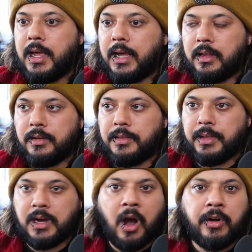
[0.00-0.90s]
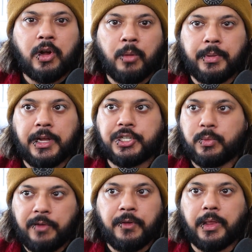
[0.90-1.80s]
And the current combination,
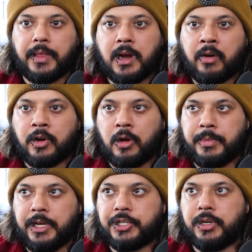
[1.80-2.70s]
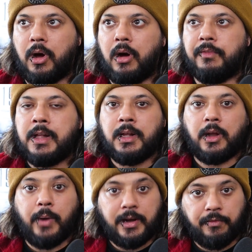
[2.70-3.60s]
we feel that the current combination of
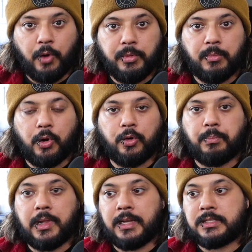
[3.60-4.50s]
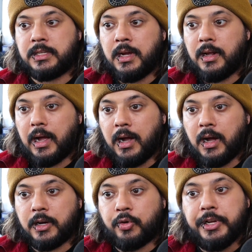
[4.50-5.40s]
arachnophobia mode plus
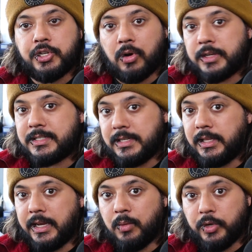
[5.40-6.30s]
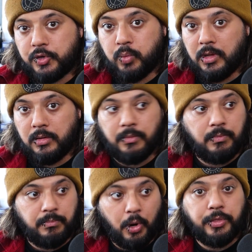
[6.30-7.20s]
creature hostility,
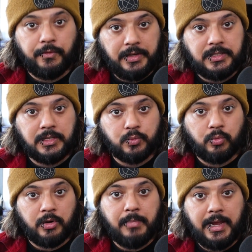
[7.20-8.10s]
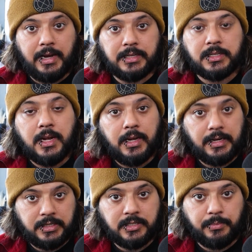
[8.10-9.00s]
both of these things will remain as
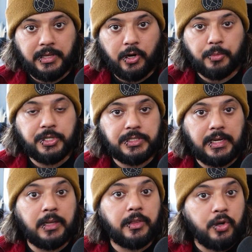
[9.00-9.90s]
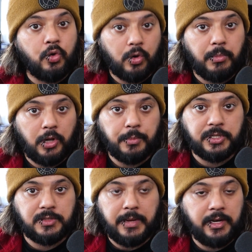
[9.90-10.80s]
accessibility options in the normal
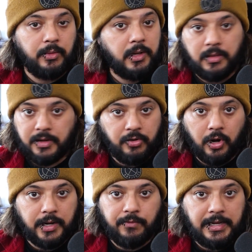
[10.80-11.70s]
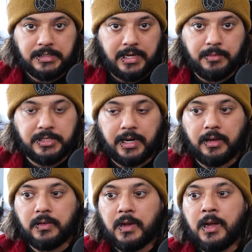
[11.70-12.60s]
options menu. They're not advanced game
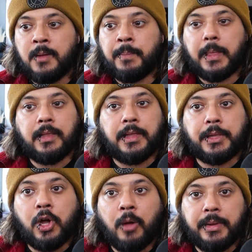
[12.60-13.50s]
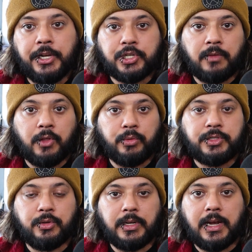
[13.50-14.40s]
settings. And that the combination of those
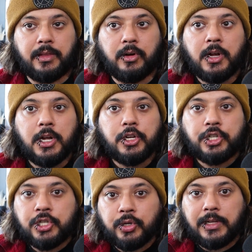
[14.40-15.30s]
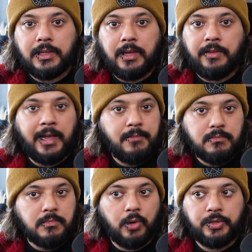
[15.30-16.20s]
two together should alleviate
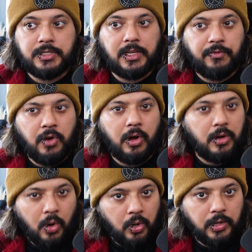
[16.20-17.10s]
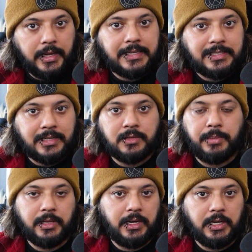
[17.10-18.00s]
most, if not all,
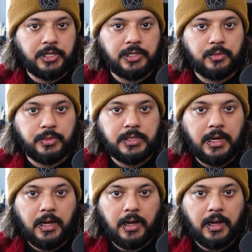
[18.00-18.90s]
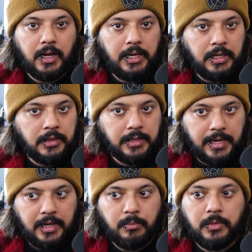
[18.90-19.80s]
accessibility issues in the
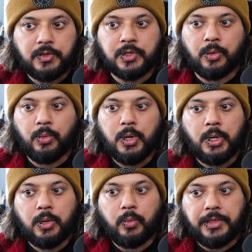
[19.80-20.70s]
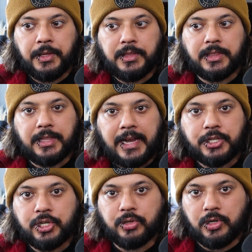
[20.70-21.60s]
game. So we think that
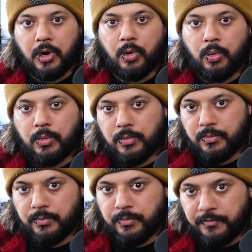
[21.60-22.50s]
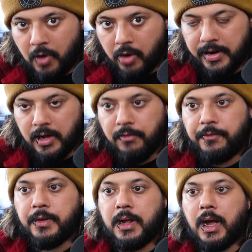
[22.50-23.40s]
should go far
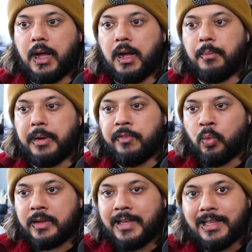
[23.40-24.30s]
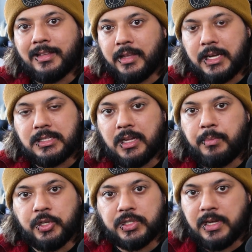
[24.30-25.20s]
enough. But if you want to take it to the next step
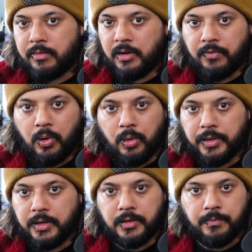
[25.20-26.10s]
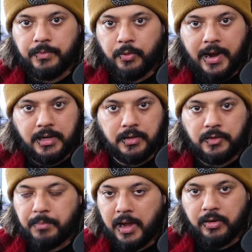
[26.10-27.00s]
and just get rid of all the arachnid,
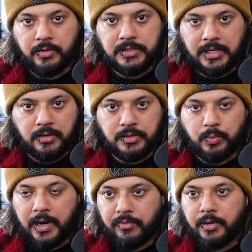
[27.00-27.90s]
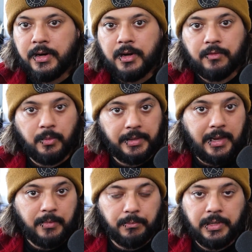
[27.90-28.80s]
spider, stingers, whatever, from the
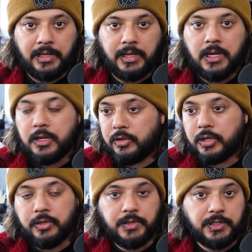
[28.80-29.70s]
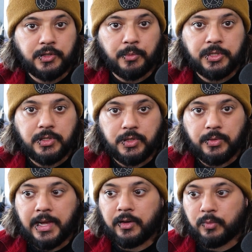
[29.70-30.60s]
game completely, you can use this option to do
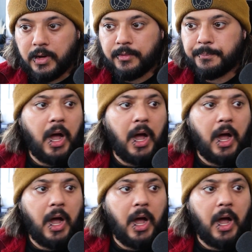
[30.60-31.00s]
that as well.